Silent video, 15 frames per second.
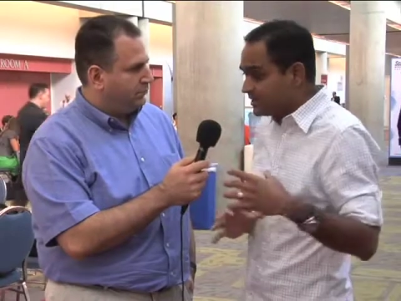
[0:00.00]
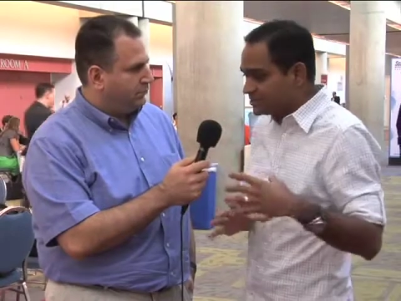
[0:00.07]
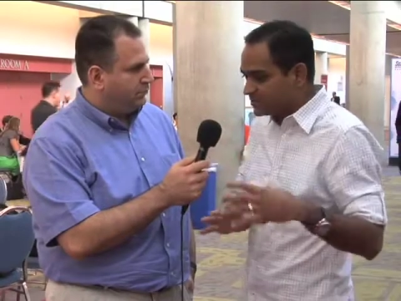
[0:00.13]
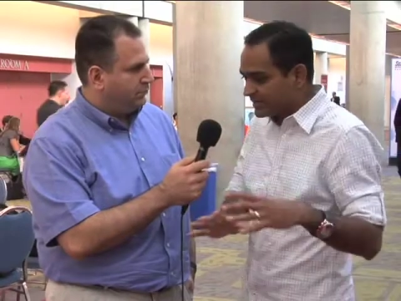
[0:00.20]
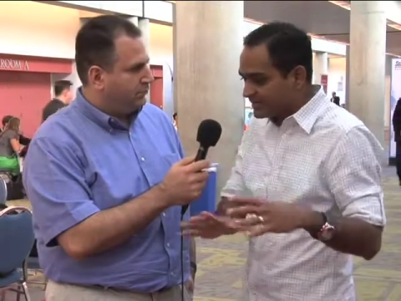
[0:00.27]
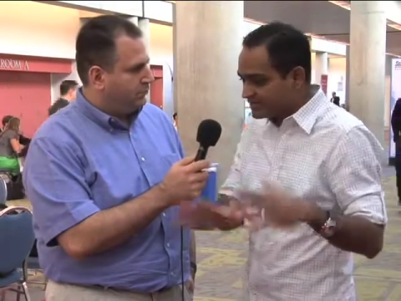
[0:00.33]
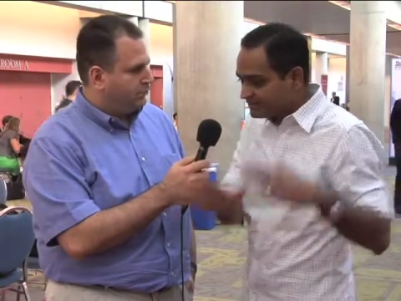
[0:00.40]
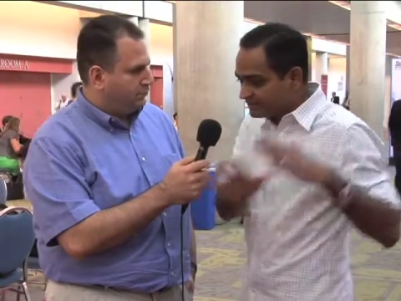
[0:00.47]
Speaker 1: to
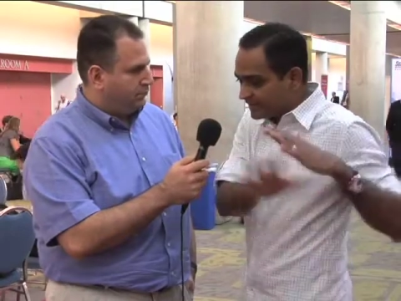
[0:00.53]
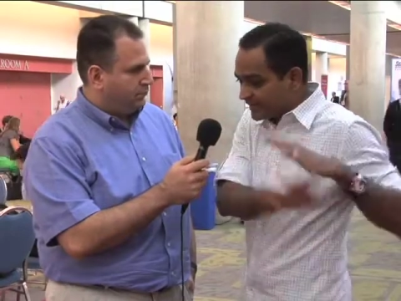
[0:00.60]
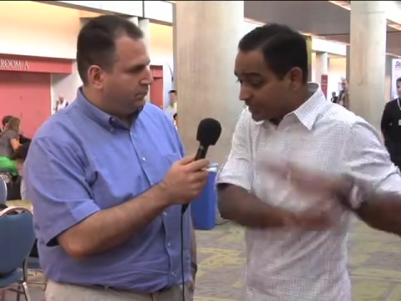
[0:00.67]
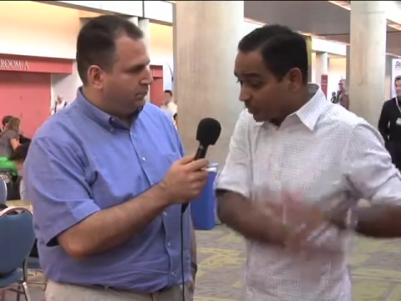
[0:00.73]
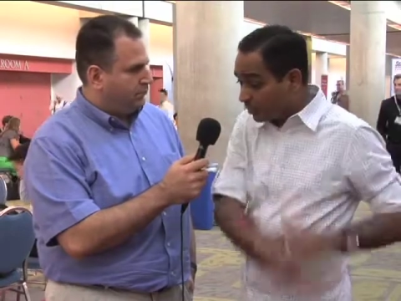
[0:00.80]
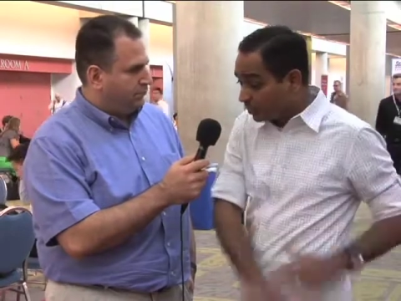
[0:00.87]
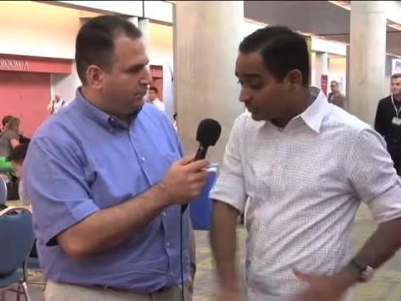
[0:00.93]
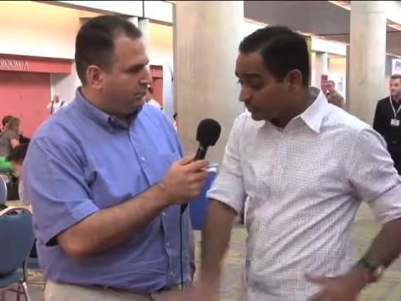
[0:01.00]
identify
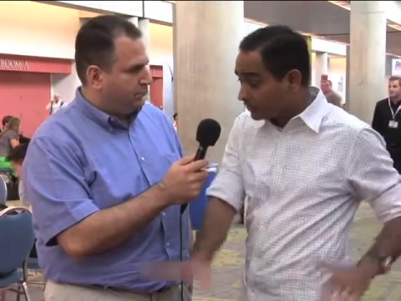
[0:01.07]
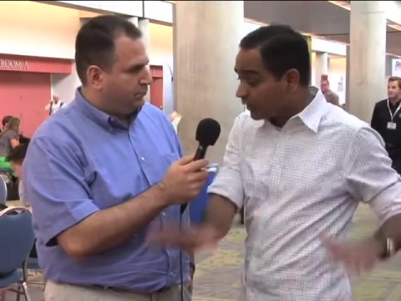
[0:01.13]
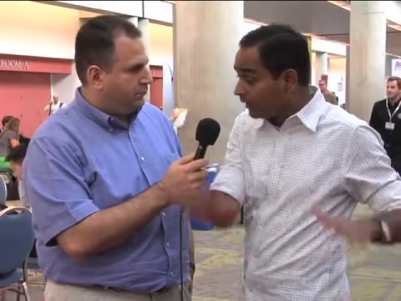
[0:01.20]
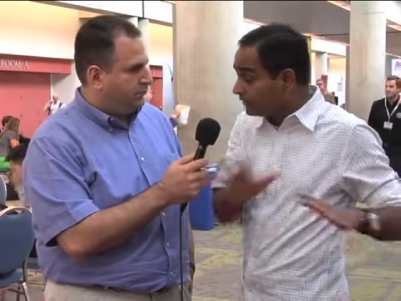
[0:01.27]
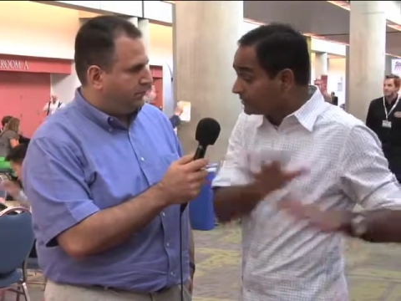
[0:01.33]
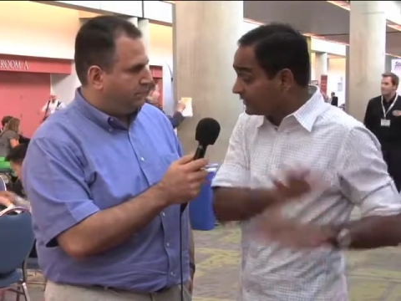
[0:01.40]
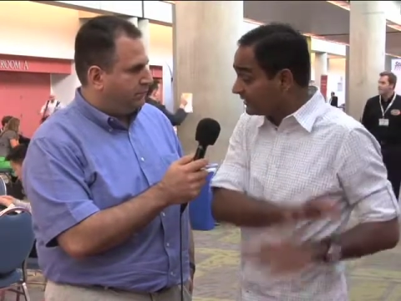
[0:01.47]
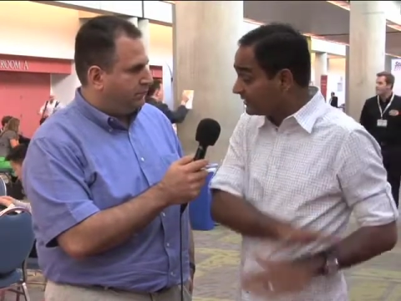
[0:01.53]
all the
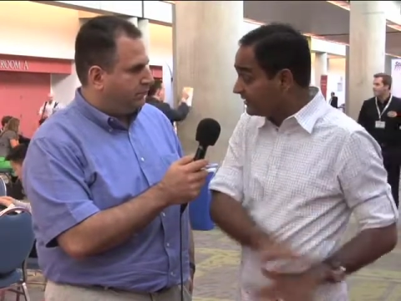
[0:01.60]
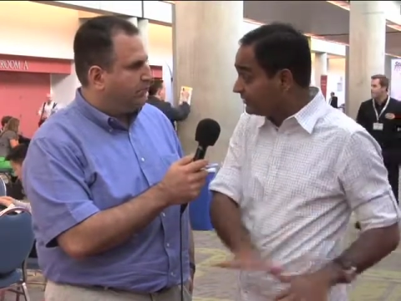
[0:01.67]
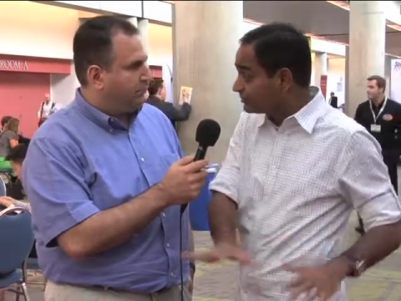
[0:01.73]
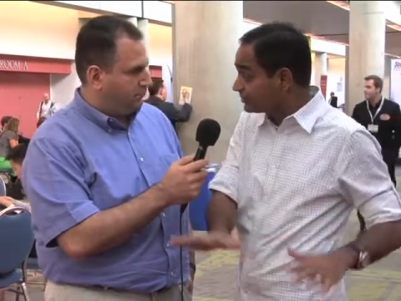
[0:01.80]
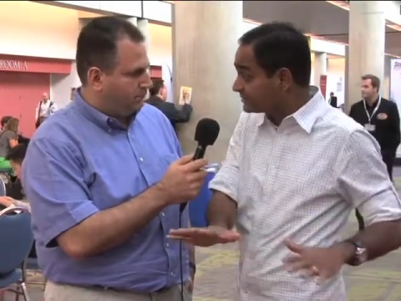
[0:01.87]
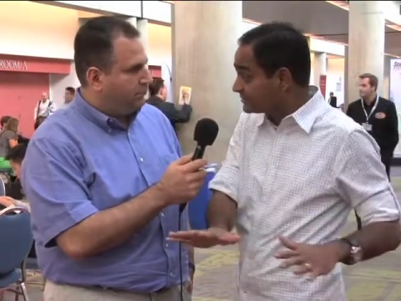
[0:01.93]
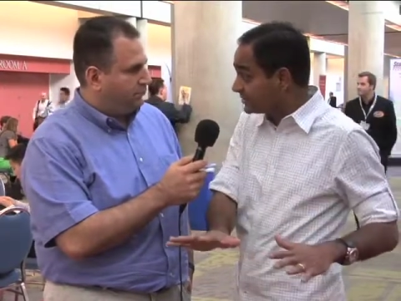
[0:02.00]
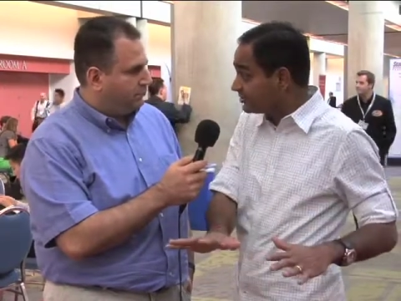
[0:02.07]
long tail key
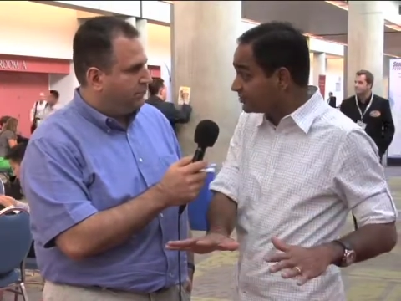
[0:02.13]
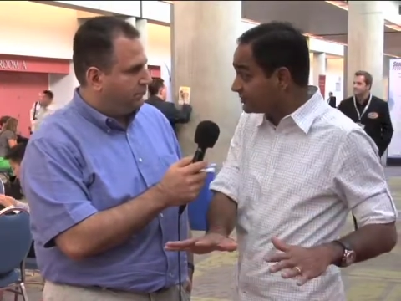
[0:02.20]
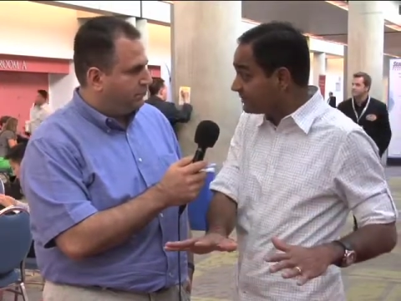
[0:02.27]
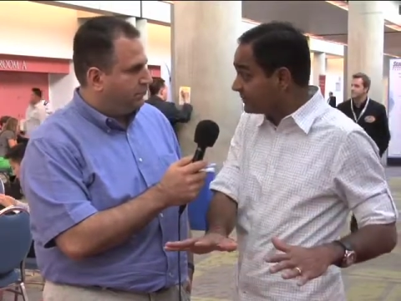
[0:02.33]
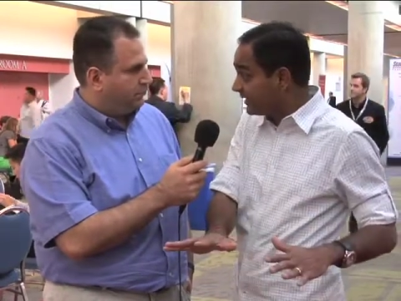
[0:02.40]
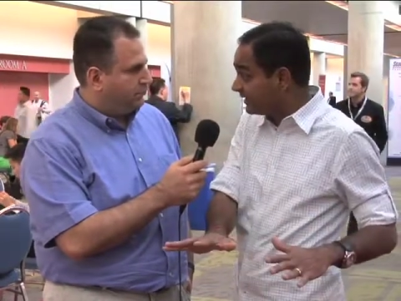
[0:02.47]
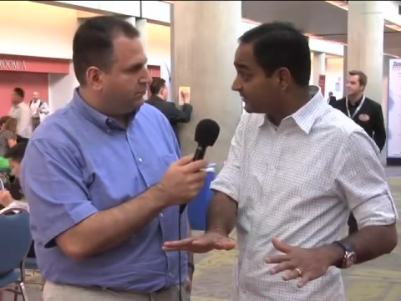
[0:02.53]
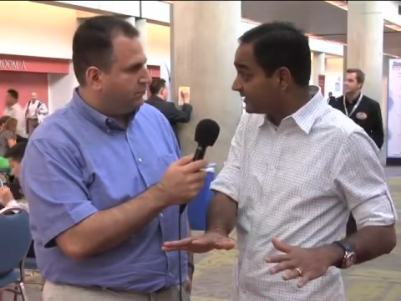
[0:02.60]
terms that you should be
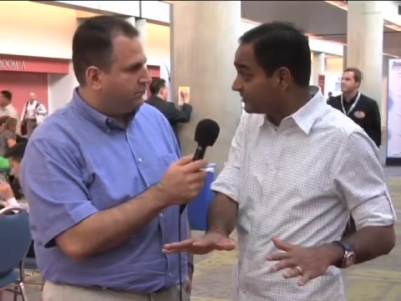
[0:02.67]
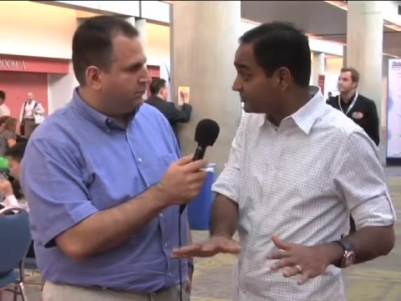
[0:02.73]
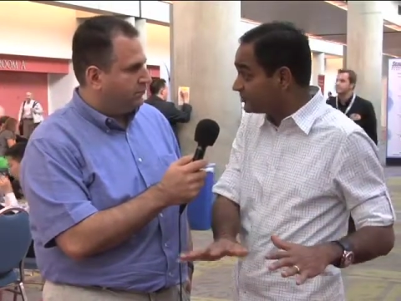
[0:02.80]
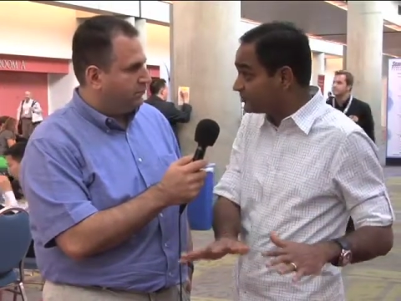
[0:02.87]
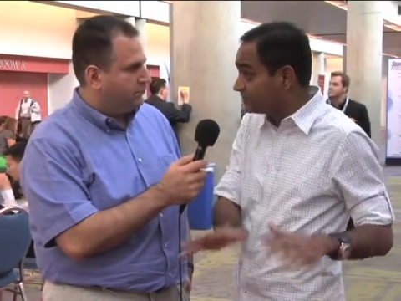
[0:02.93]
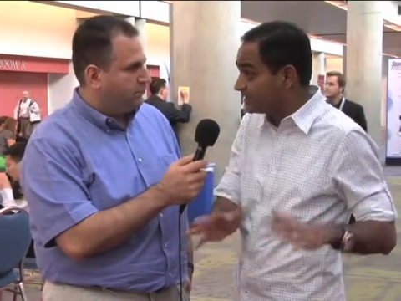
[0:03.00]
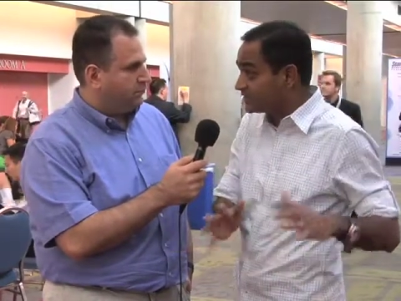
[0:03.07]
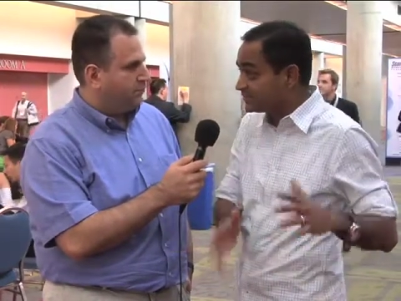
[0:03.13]
paying
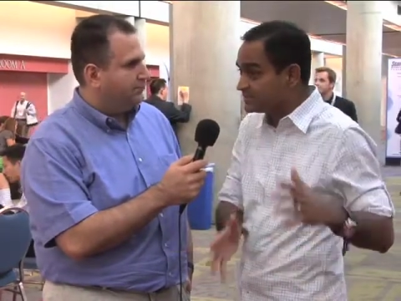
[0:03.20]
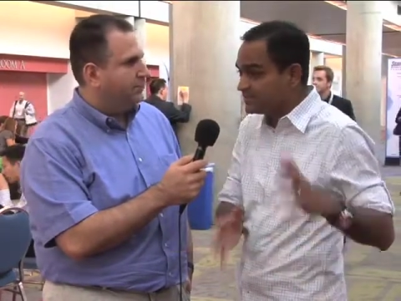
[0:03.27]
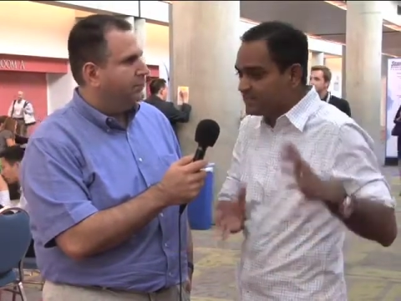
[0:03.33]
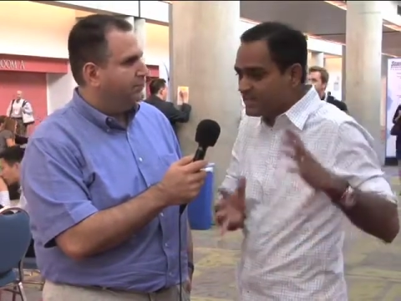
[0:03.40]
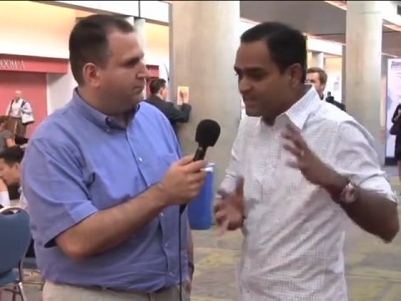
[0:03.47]
attention to. Because